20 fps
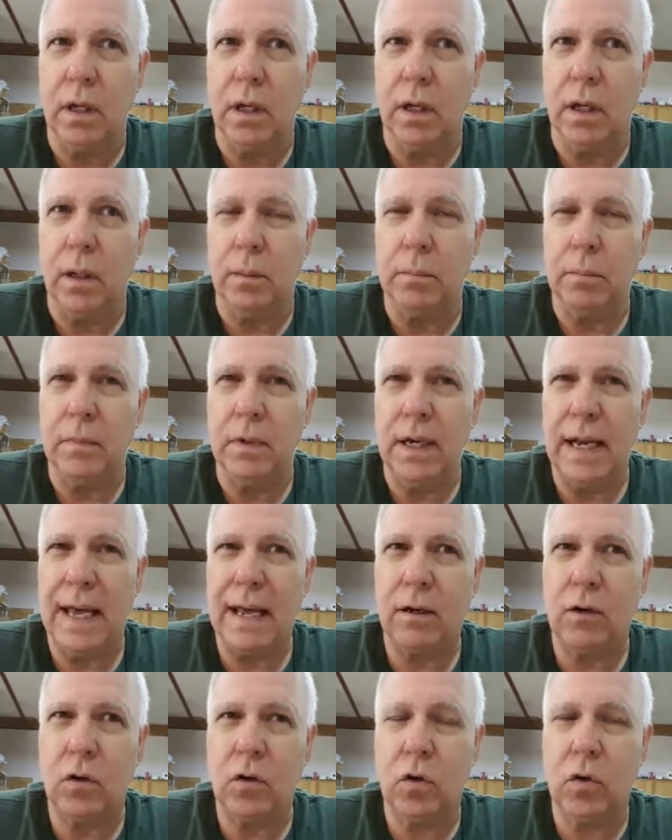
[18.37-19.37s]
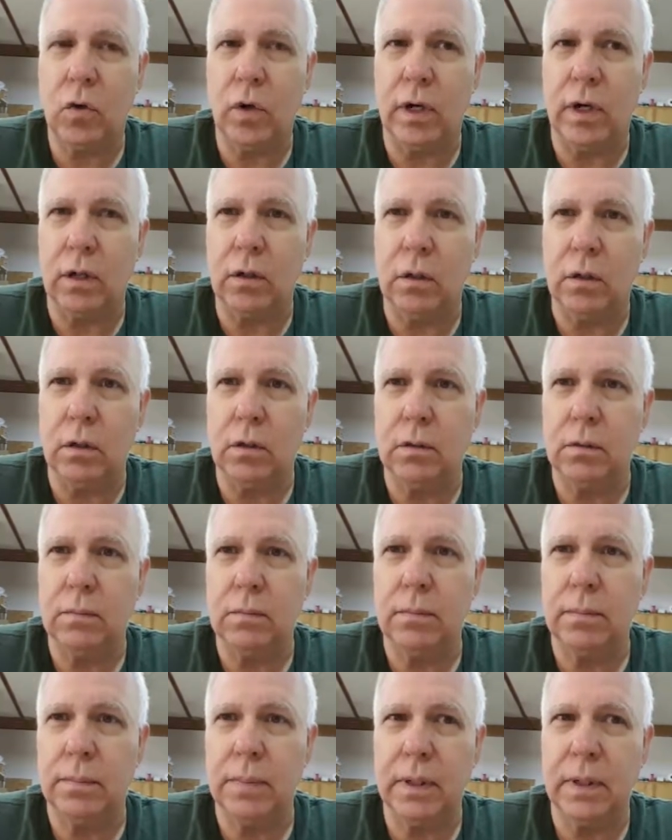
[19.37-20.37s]
Um, not critical,
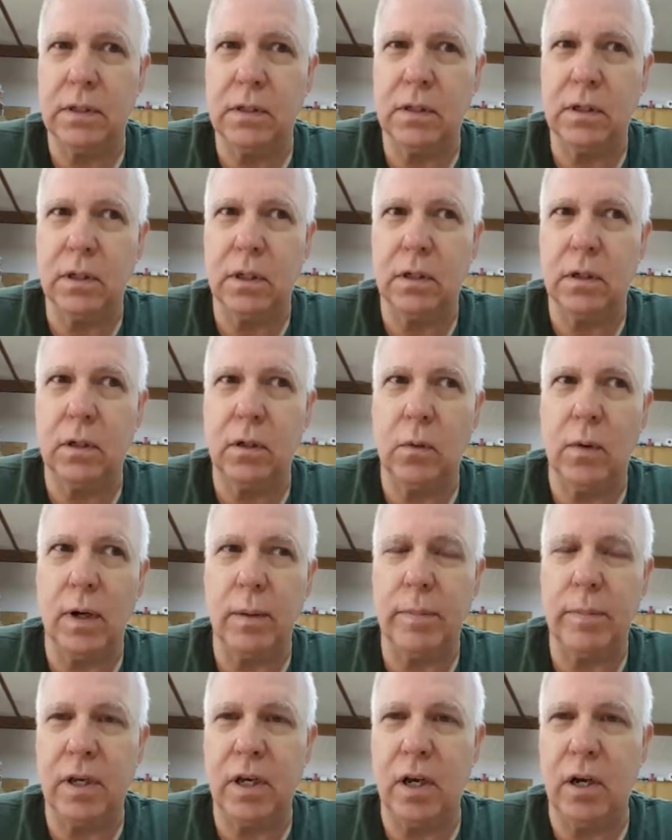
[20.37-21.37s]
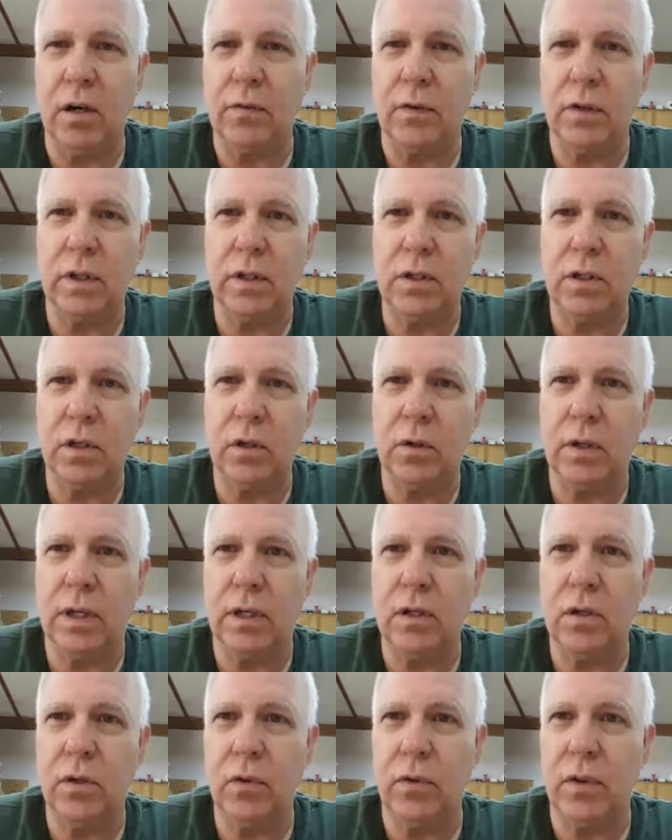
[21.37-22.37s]
but uh, you want to be careful that you don't
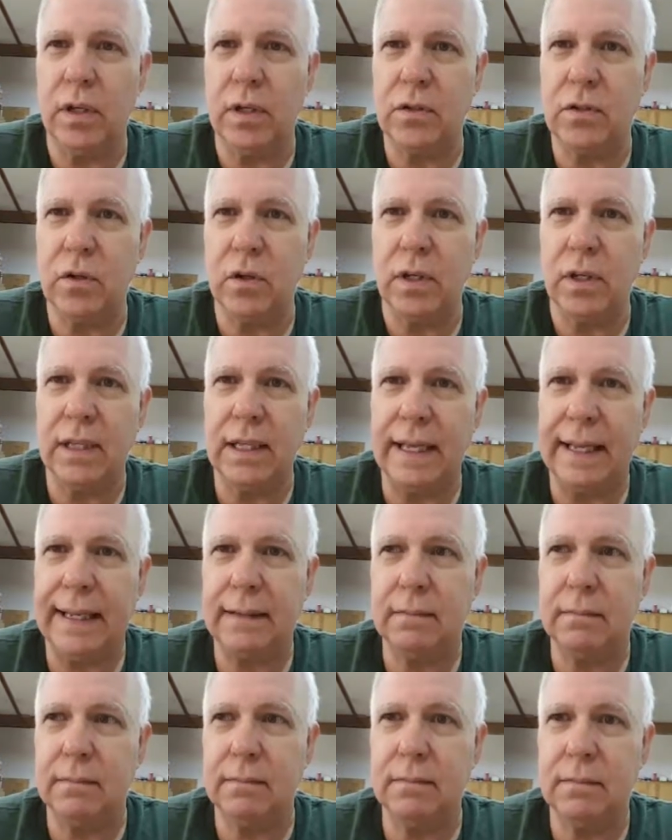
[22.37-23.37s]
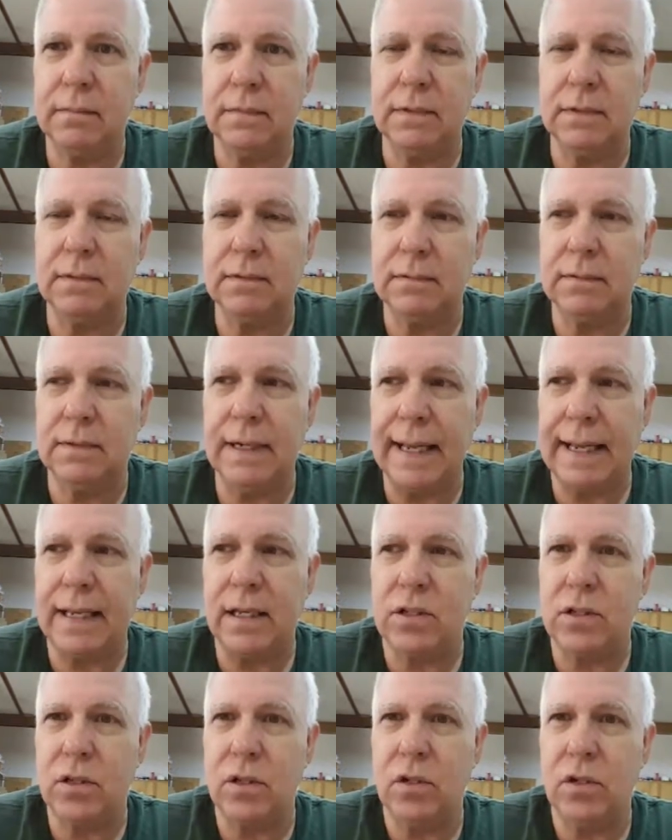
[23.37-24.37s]
get too thin so that that
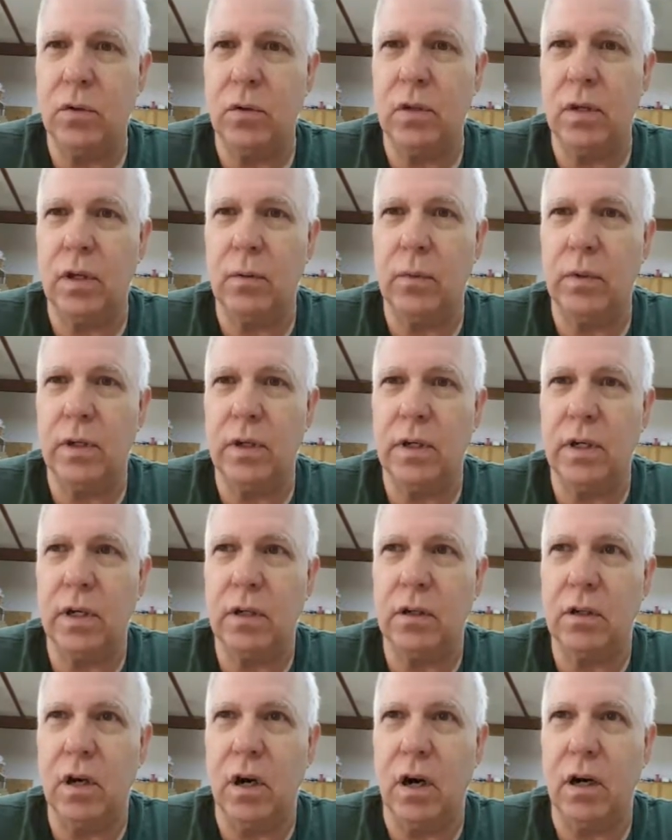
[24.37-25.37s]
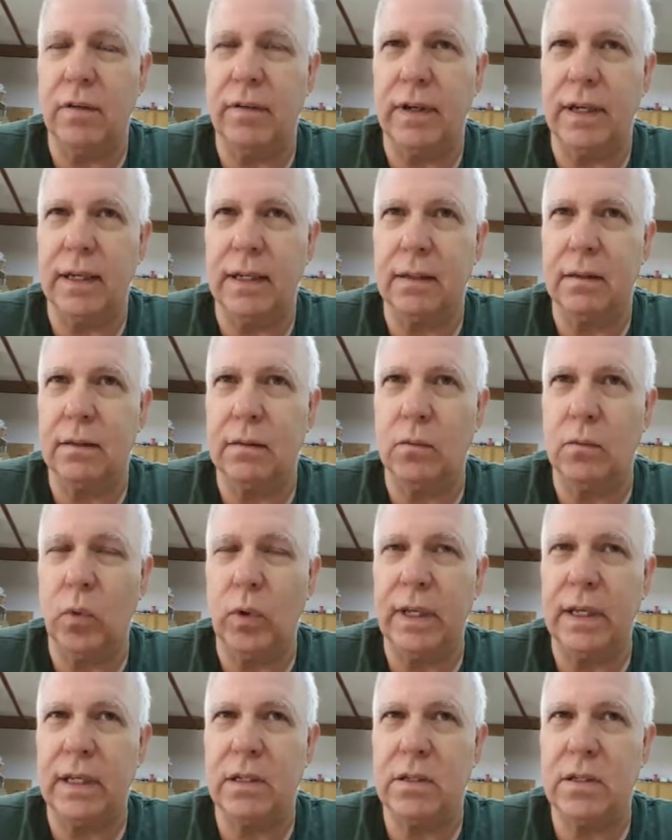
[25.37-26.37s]
neck isn't too thin when you're done carving it
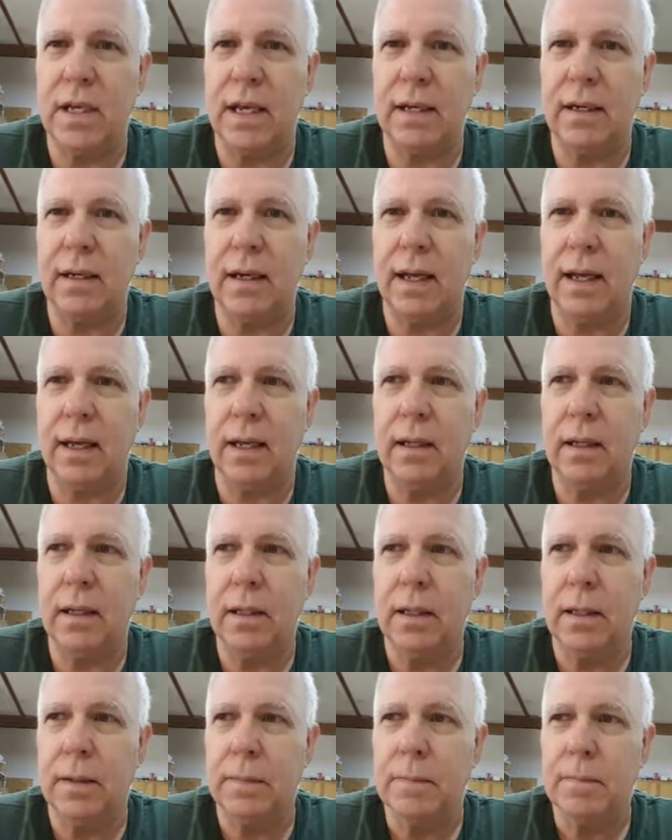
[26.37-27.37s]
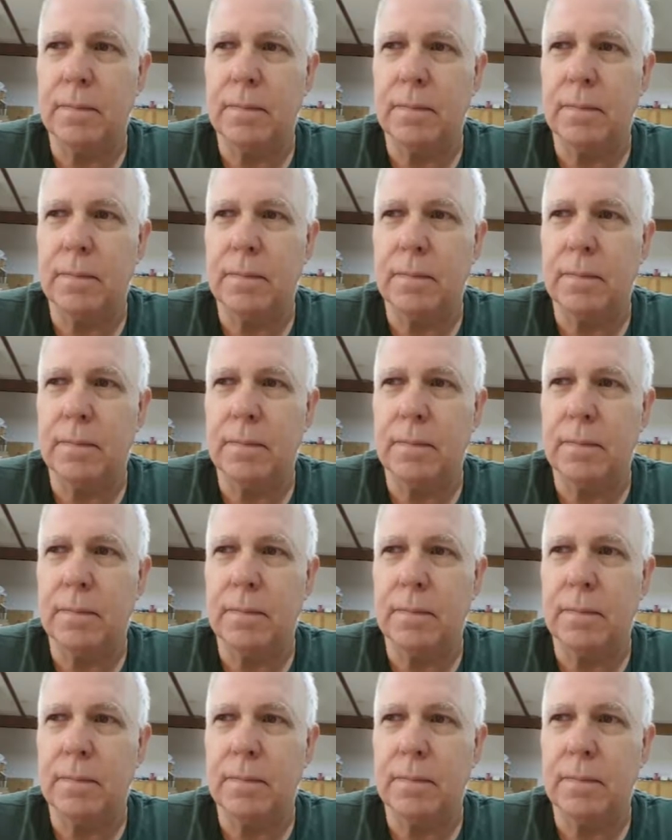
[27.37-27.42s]
and weakens that neck.